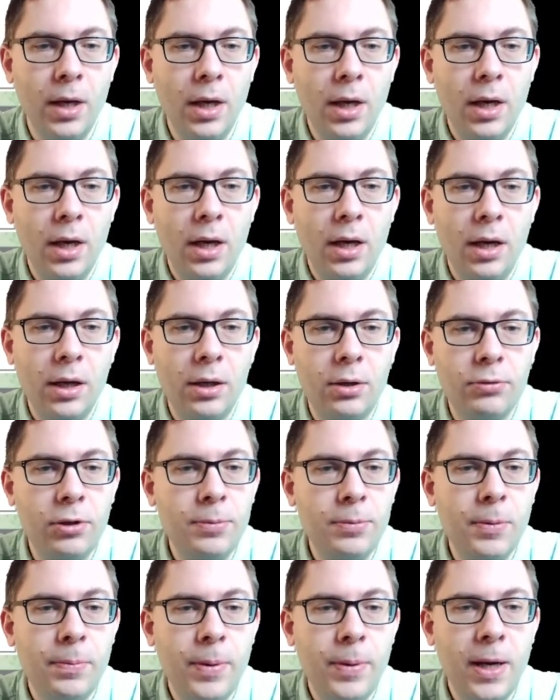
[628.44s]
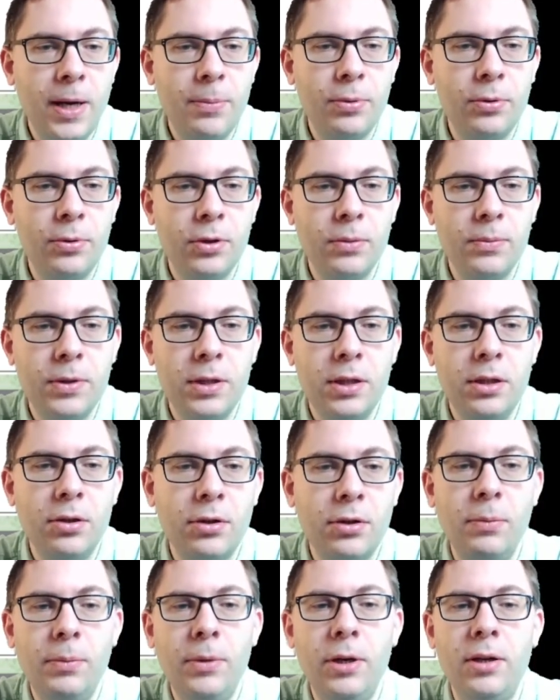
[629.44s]
A group of people come to your
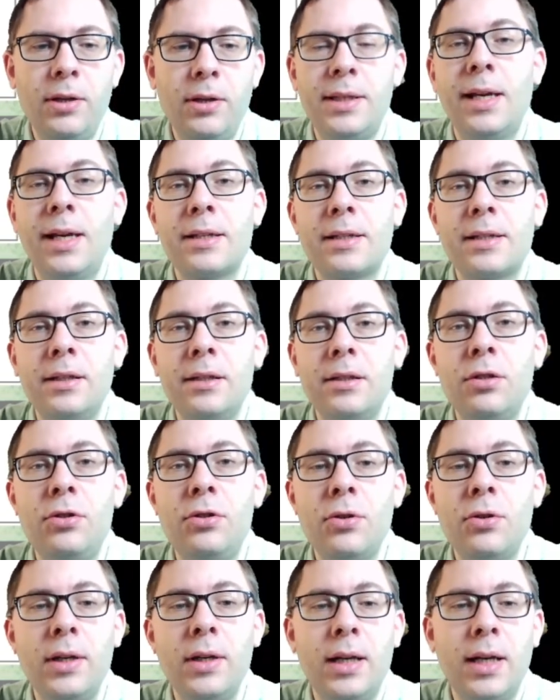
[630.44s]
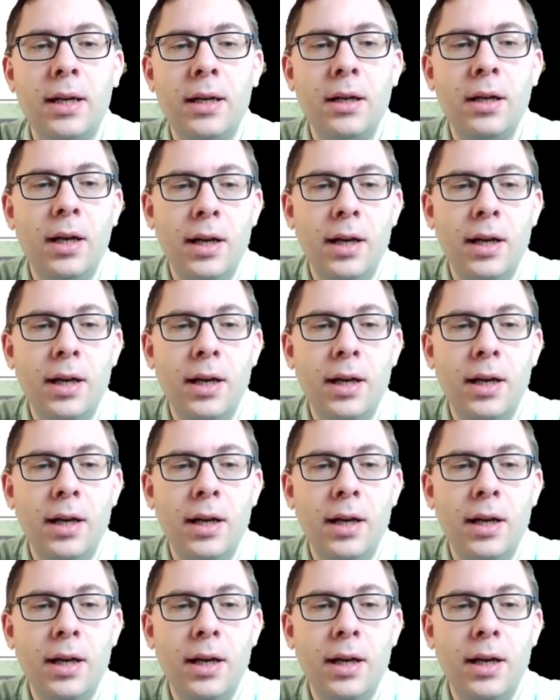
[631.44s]
community asking to join it,